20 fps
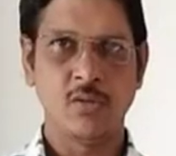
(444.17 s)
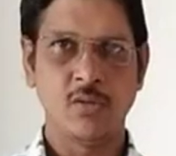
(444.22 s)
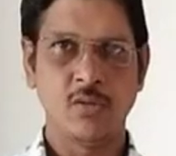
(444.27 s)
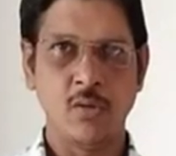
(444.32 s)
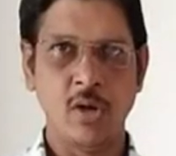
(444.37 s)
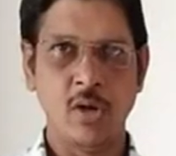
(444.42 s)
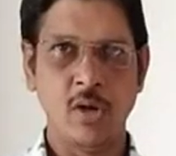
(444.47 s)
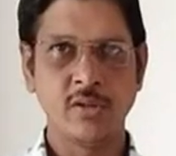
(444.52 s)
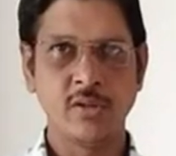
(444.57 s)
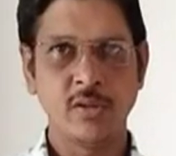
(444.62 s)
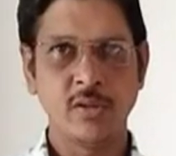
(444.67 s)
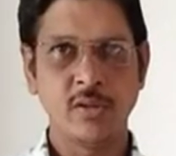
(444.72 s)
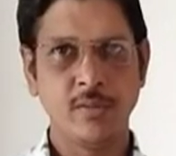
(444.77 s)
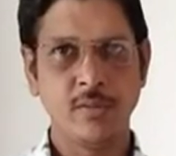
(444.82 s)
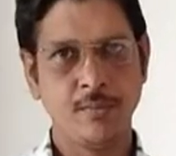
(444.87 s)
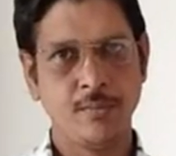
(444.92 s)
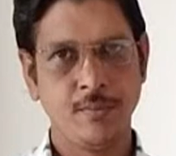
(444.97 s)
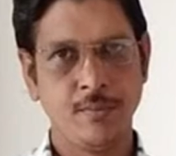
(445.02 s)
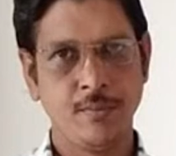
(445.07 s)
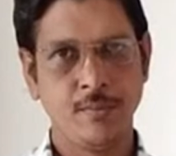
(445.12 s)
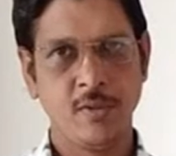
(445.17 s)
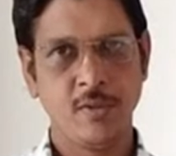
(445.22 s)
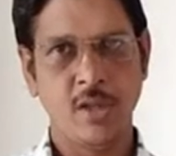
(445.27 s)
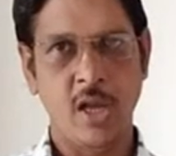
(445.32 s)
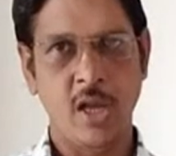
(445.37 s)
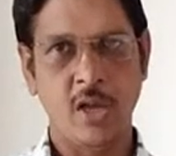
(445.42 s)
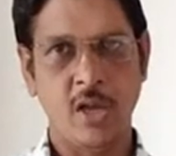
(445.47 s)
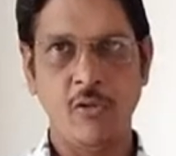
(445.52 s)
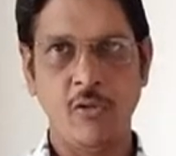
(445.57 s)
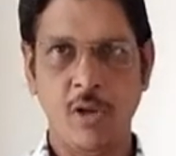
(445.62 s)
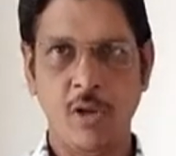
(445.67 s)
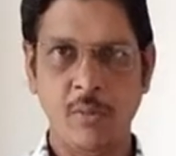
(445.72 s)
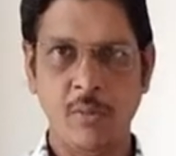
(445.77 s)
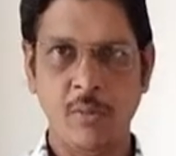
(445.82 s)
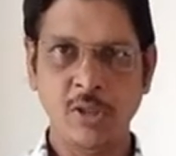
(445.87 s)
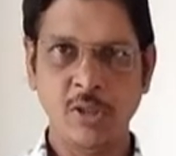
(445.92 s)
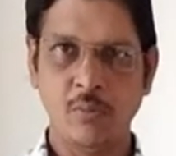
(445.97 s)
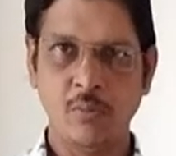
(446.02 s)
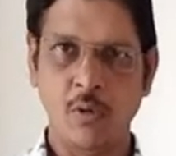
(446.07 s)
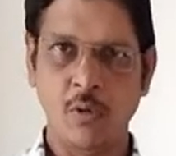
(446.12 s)
Students, thank you very
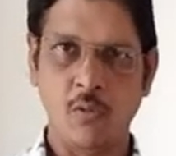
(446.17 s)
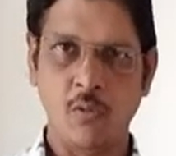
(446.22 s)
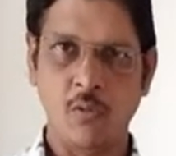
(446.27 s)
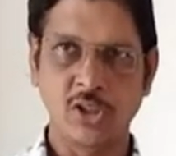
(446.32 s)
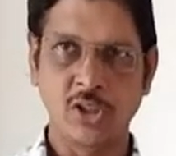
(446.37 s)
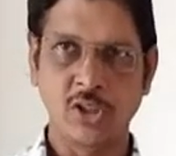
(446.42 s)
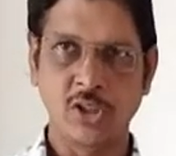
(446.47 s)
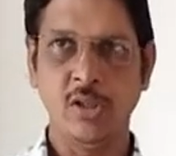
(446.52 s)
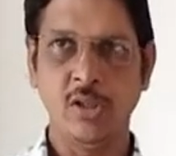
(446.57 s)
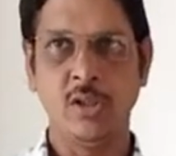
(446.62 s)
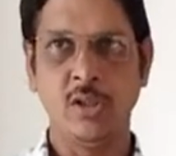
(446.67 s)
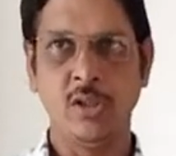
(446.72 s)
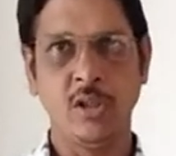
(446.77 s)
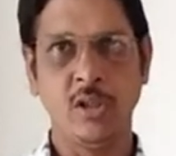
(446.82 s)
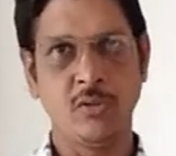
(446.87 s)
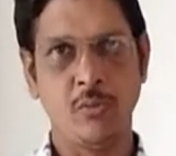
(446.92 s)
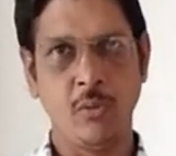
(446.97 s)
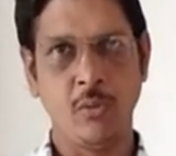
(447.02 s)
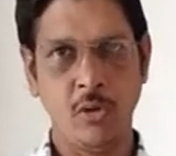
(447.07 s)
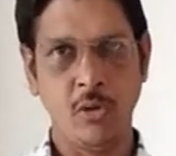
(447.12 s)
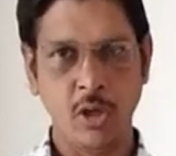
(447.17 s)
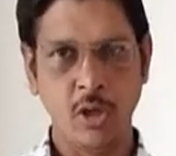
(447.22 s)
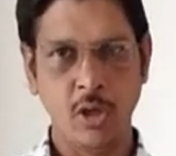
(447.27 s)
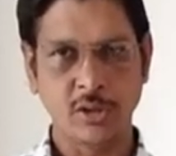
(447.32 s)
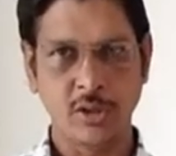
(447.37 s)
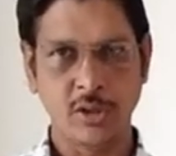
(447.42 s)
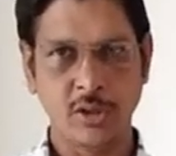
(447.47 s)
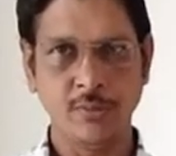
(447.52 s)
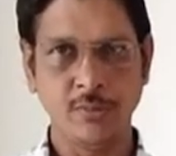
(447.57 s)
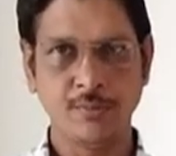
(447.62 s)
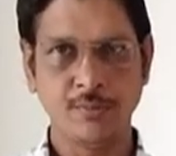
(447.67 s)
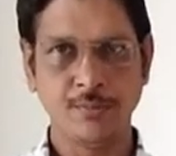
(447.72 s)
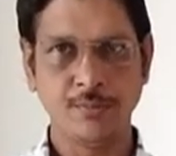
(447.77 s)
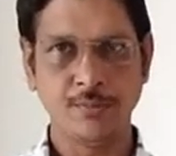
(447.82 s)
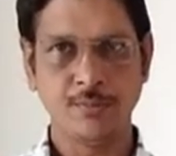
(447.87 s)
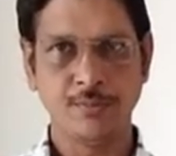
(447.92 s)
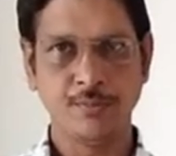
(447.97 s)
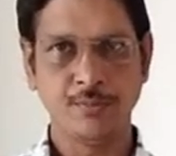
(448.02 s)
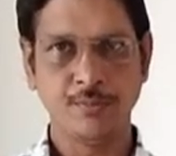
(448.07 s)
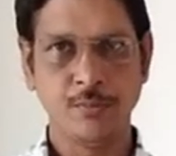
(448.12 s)
much for watching this video lecture.
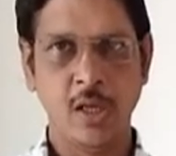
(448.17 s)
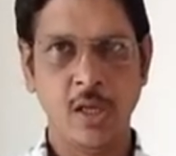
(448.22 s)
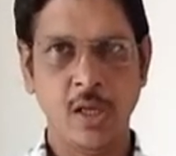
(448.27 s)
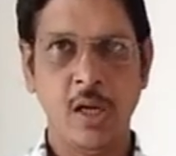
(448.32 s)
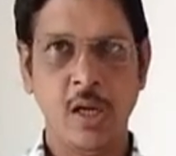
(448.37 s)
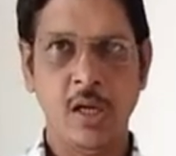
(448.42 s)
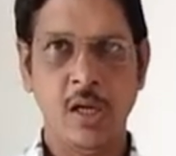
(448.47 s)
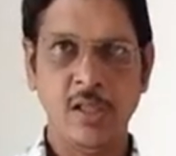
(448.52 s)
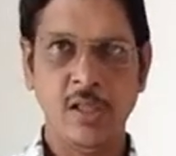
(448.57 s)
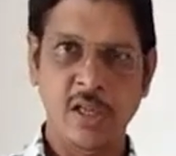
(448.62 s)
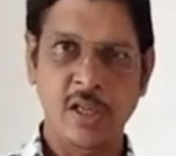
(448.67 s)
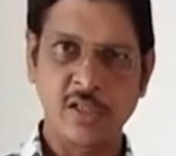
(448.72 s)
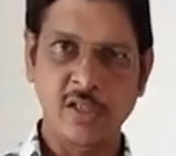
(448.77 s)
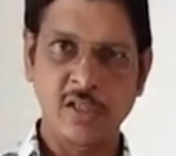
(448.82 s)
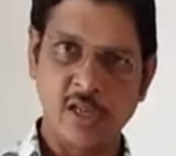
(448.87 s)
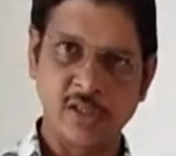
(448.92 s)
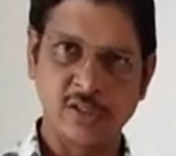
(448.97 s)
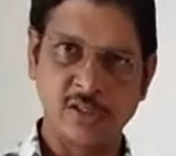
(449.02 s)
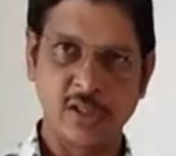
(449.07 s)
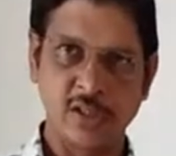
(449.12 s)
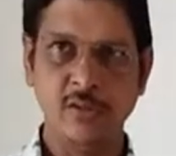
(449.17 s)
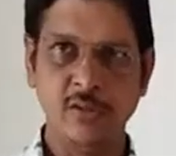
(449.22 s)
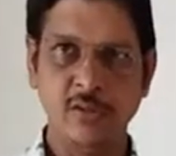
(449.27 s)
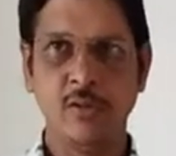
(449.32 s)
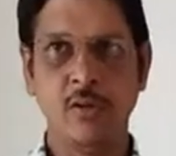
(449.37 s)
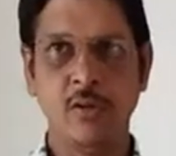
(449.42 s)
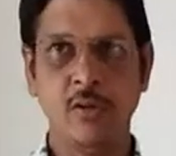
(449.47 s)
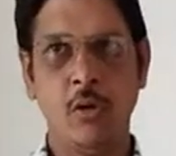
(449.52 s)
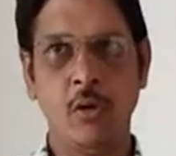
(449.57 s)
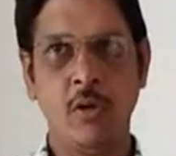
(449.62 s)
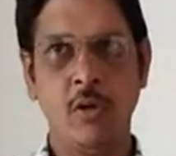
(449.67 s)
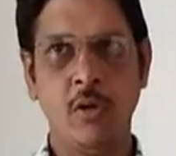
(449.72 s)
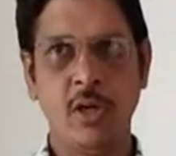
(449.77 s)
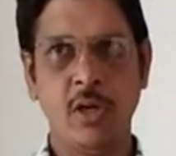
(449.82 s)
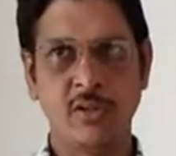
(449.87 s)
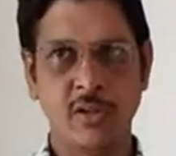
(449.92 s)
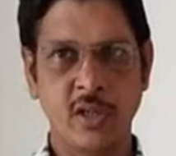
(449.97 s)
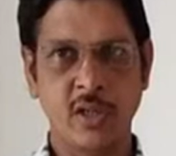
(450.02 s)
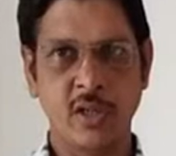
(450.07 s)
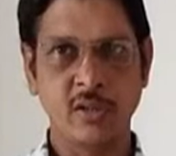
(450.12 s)
In the next lecture, we will
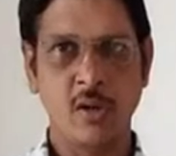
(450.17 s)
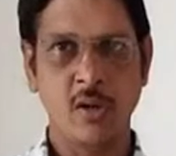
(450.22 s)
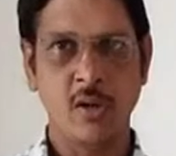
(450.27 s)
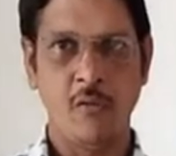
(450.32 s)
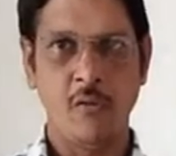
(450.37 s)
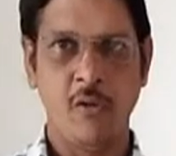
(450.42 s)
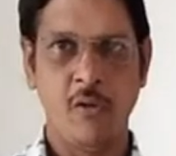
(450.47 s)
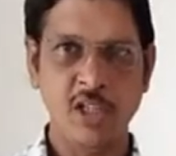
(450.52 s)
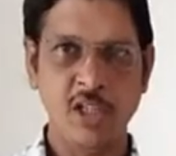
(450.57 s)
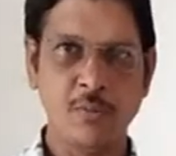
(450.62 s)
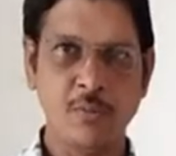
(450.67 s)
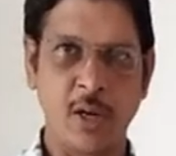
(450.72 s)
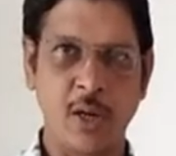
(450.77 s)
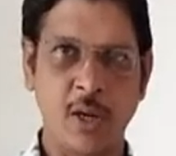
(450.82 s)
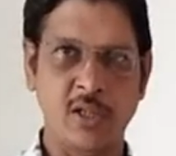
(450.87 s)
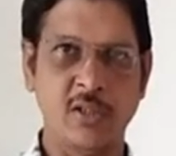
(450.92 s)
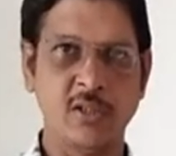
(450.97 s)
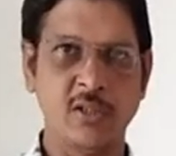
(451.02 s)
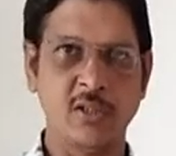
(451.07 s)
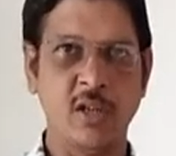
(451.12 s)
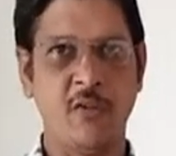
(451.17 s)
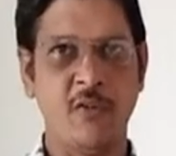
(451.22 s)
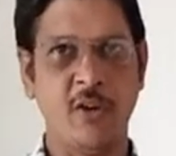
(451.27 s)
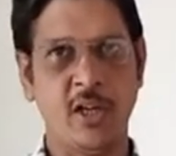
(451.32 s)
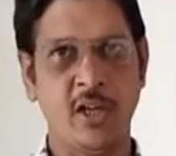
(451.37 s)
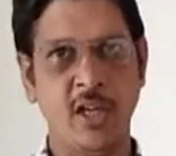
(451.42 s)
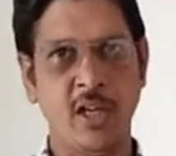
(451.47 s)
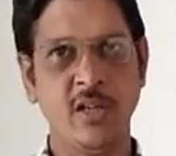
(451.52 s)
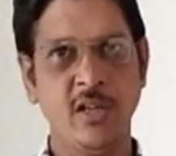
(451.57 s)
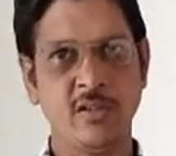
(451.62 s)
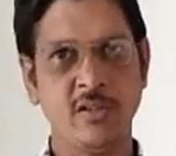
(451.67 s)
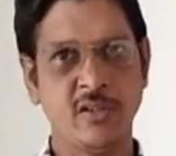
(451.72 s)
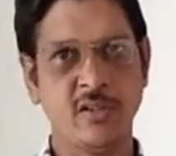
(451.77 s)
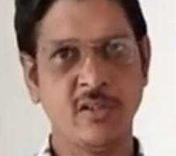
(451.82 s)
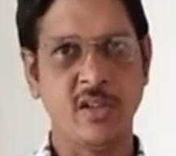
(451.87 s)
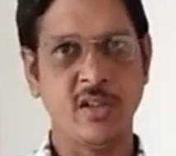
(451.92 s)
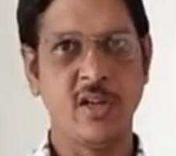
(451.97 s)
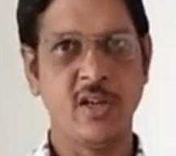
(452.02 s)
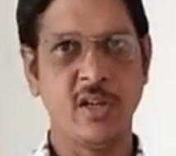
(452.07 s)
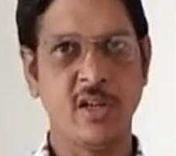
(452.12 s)
discuss various factors affecting
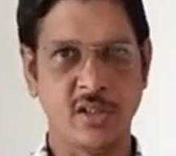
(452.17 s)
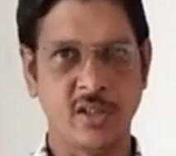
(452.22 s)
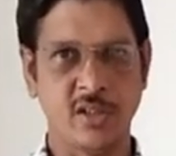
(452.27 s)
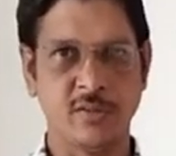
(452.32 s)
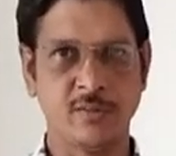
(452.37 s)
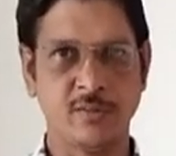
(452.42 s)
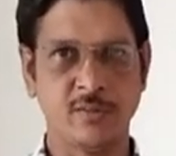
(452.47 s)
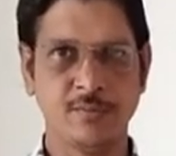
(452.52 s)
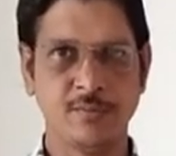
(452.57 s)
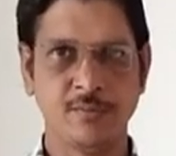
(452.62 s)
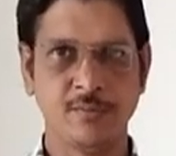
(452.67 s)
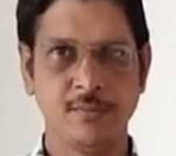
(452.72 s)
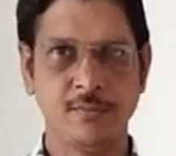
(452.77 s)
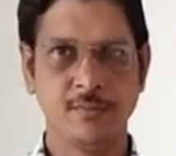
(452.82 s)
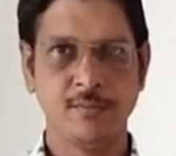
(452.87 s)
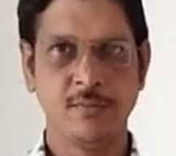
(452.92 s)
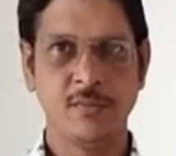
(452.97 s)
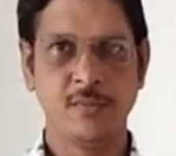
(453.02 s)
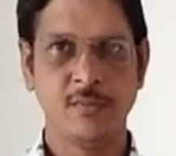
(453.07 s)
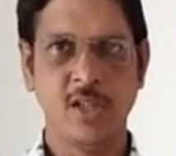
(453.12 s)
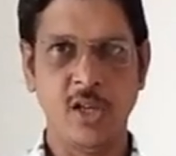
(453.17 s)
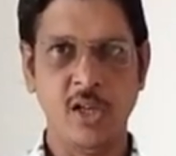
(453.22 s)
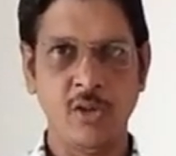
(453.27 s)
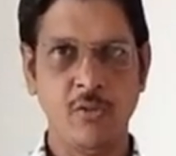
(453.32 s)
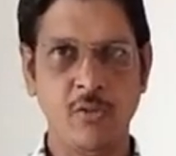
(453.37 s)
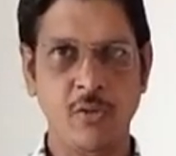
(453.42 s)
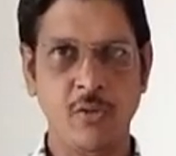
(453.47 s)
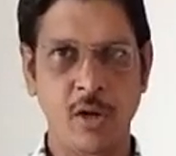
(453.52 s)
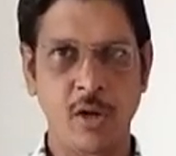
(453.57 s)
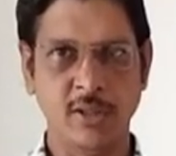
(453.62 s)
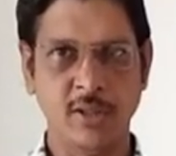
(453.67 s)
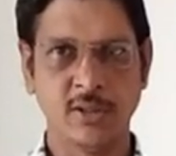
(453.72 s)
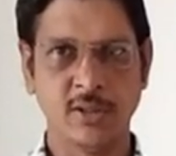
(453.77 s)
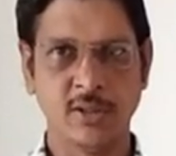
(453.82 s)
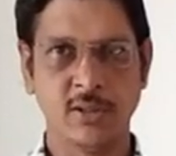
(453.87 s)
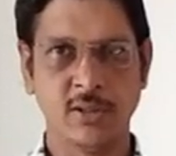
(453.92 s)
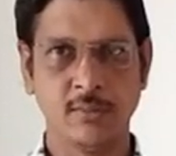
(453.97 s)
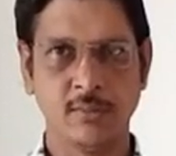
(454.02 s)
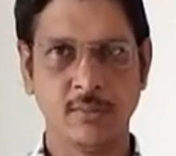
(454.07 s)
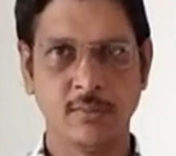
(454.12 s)
size reduction. Thank you very
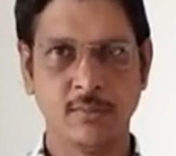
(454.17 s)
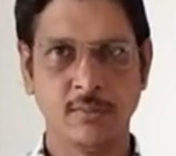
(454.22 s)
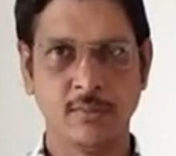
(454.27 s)
much.